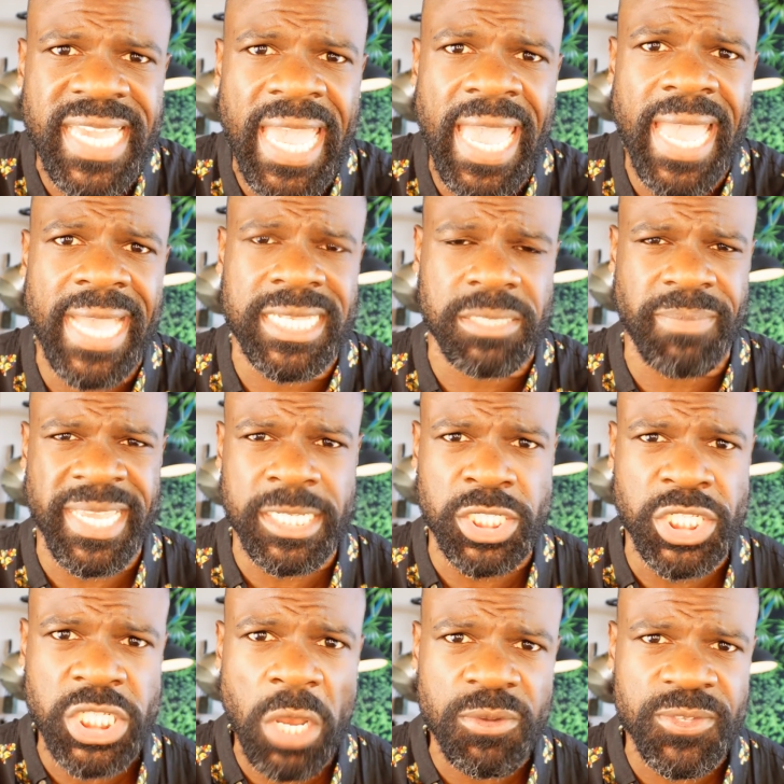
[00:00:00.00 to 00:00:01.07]
hands, made
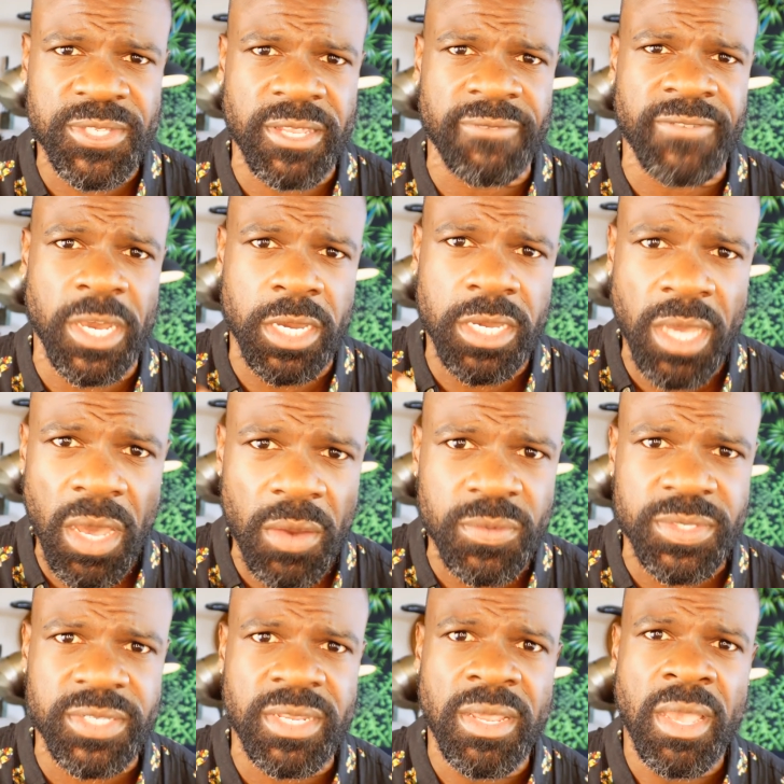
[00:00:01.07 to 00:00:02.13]
Joseph a
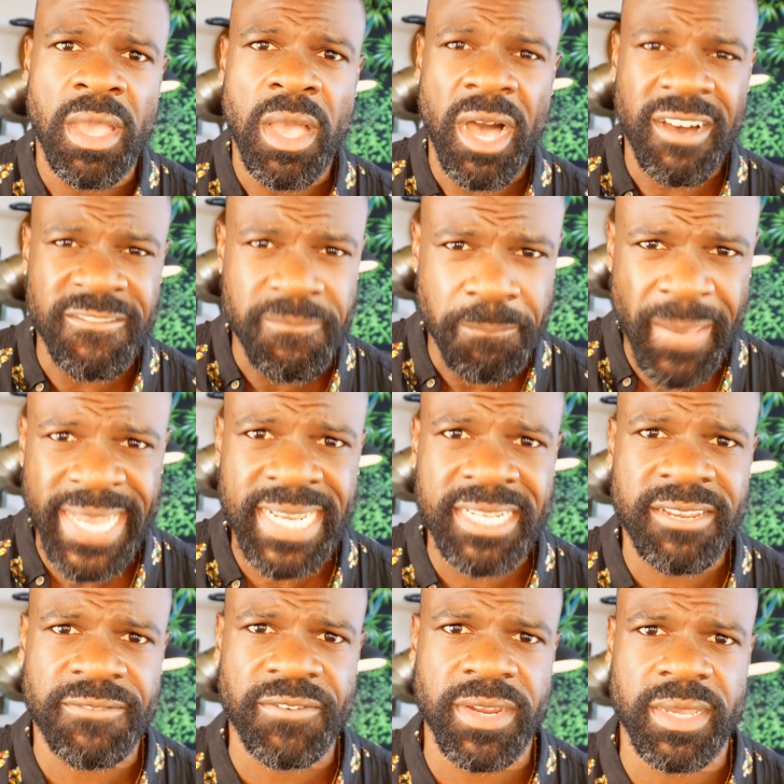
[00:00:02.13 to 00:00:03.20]
coat of many
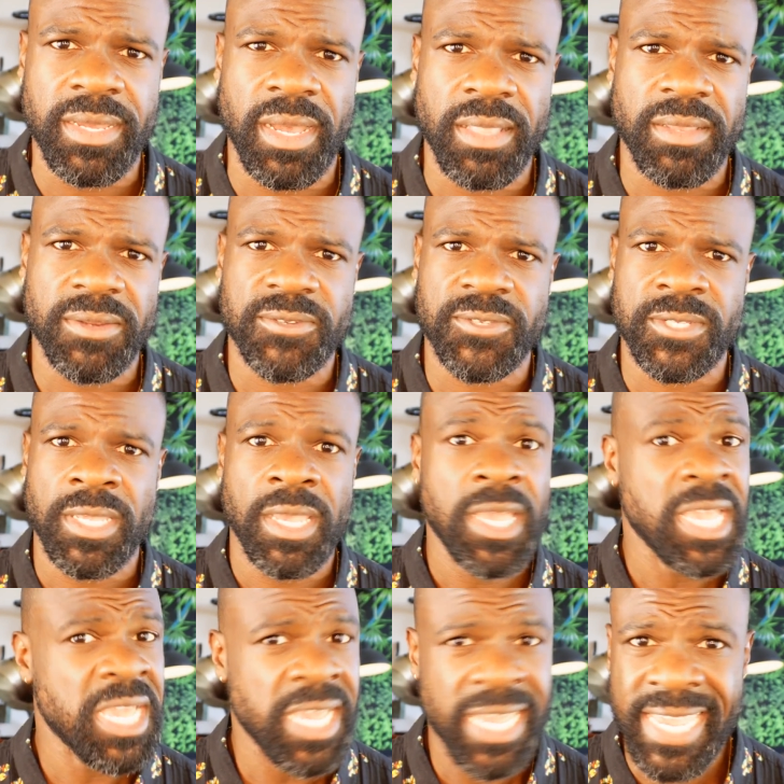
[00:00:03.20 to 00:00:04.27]
different colors.
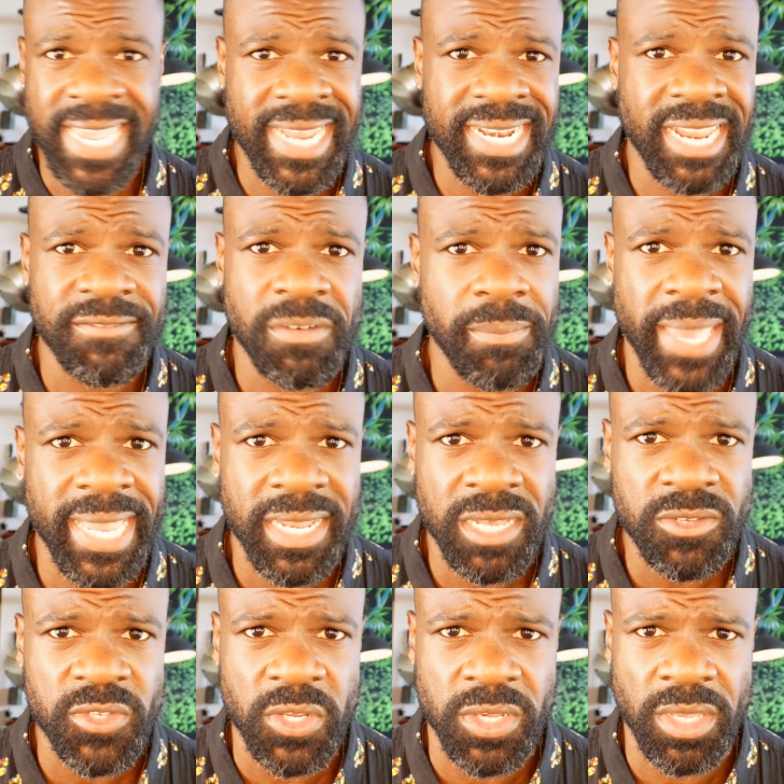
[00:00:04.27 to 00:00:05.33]
He had never made
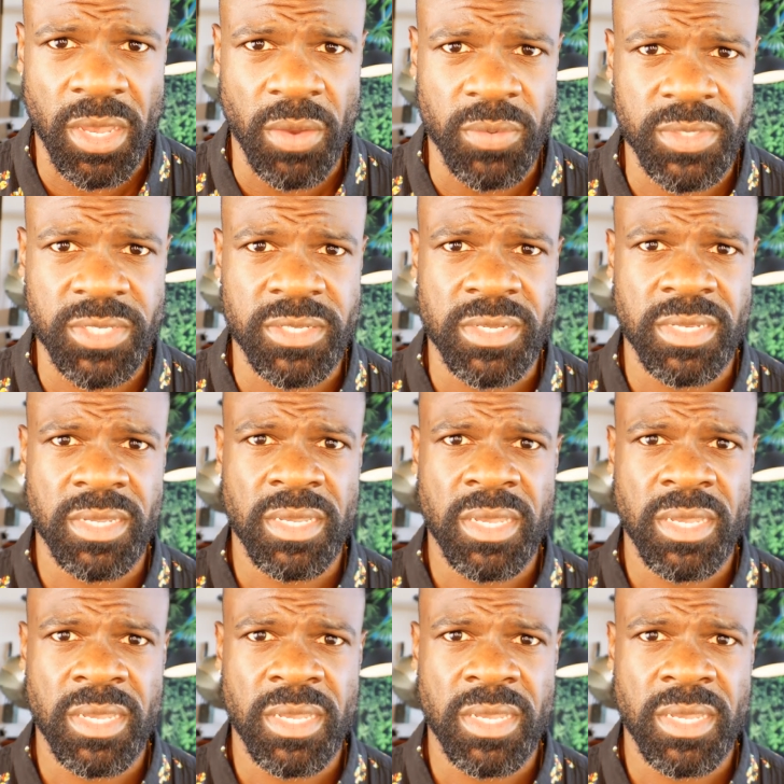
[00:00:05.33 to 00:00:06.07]
us a coat.